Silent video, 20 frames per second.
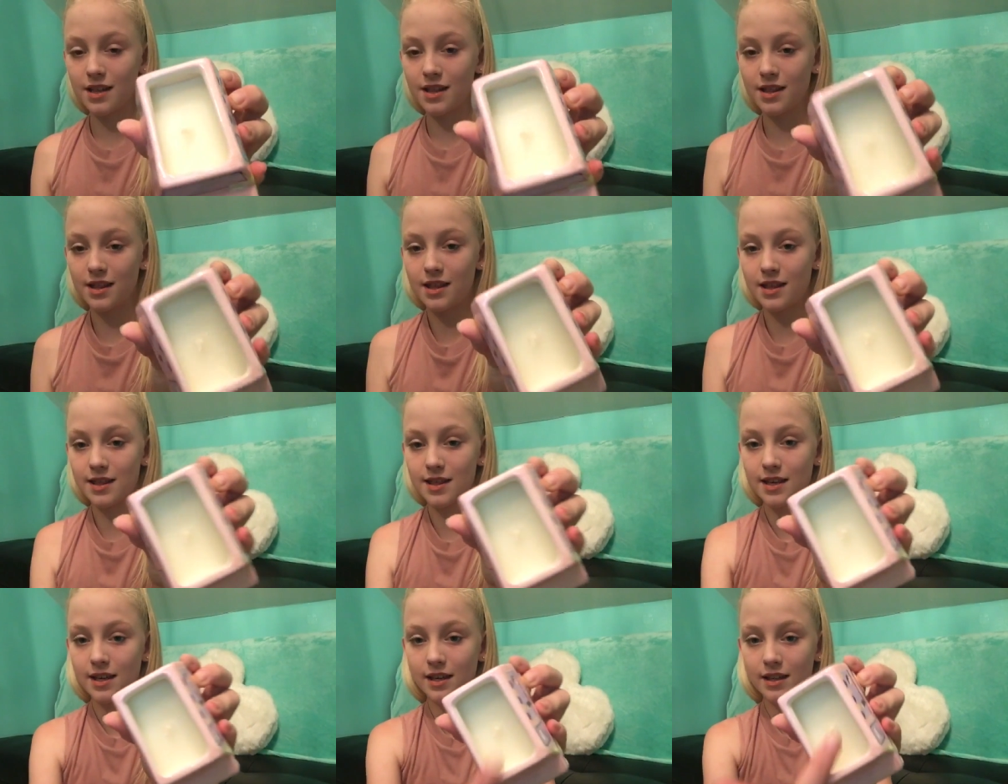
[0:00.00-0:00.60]

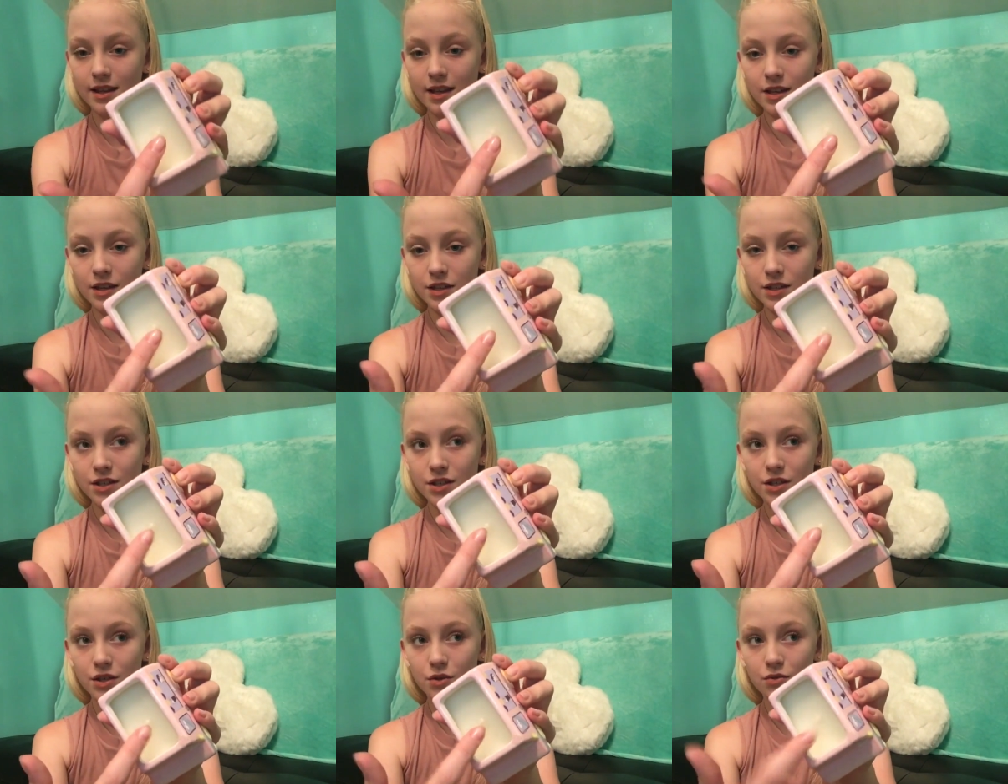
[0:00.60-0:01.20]
the thing
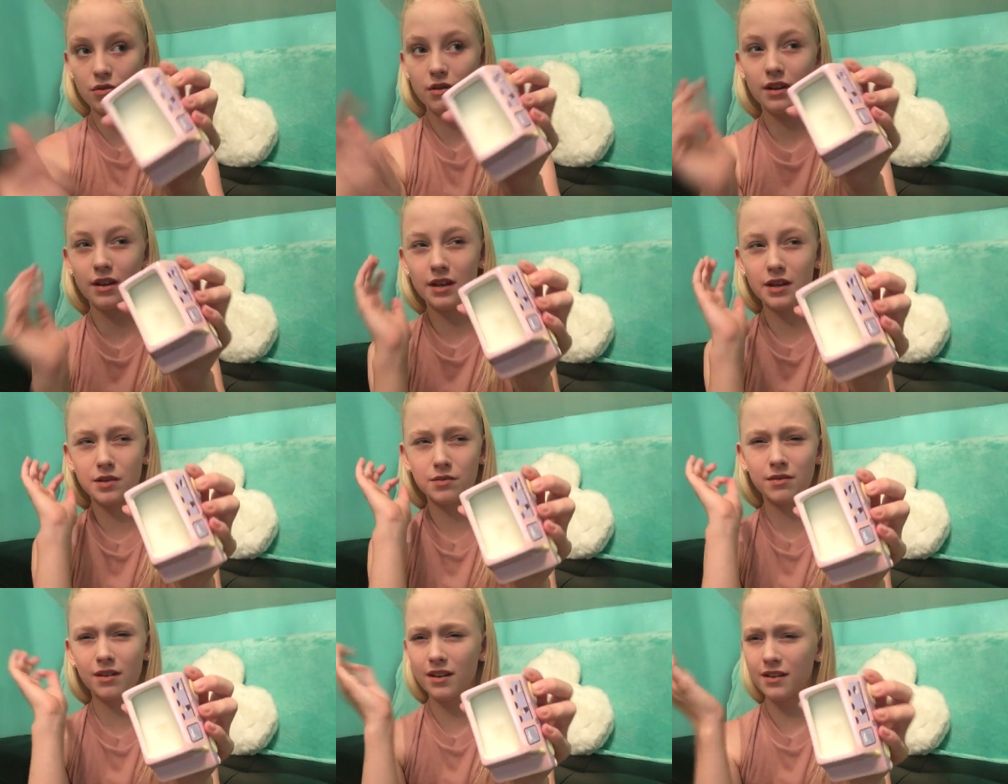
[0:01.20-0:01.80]
that you
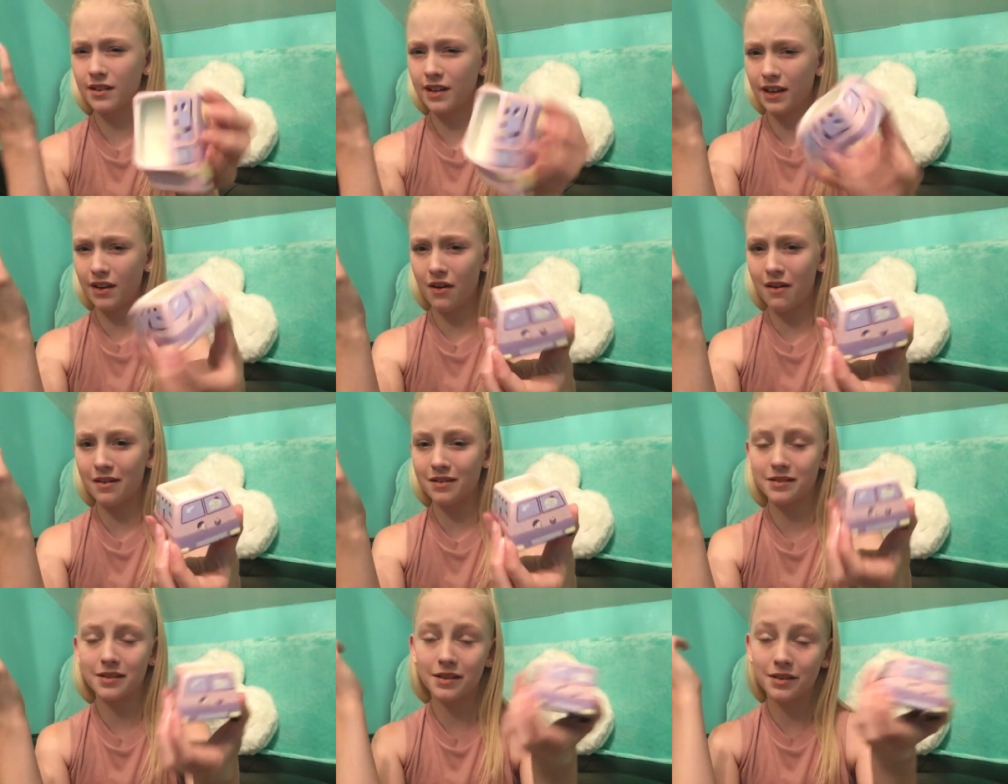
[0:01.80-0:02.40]
light. What are they
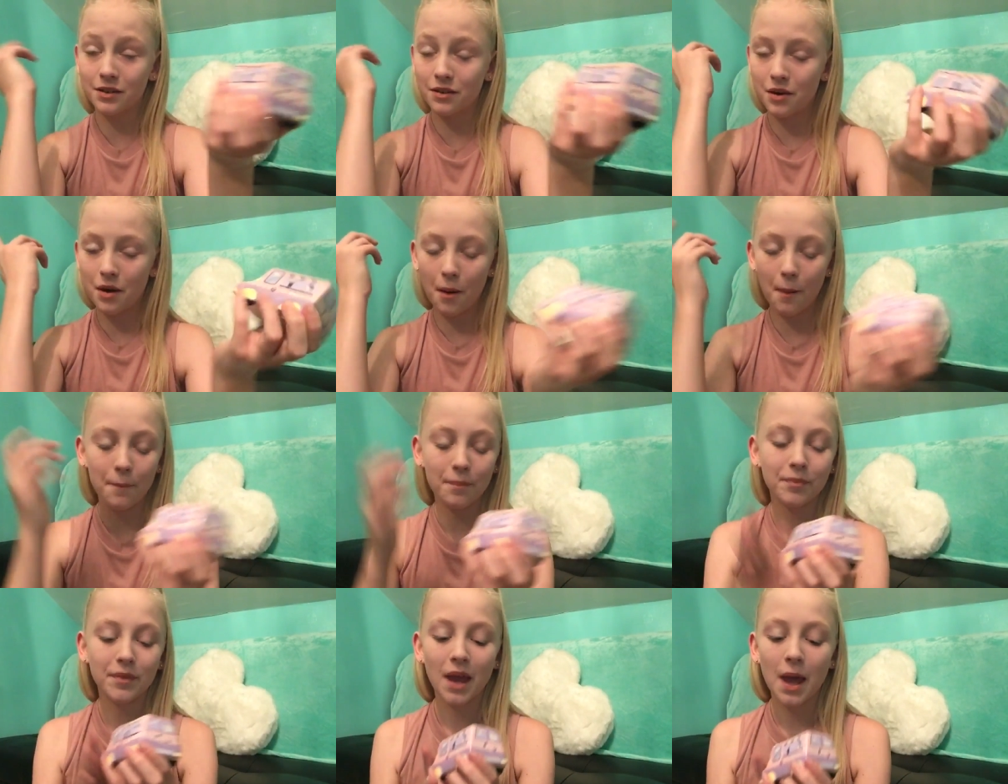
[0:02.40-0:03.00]
called? I don't know.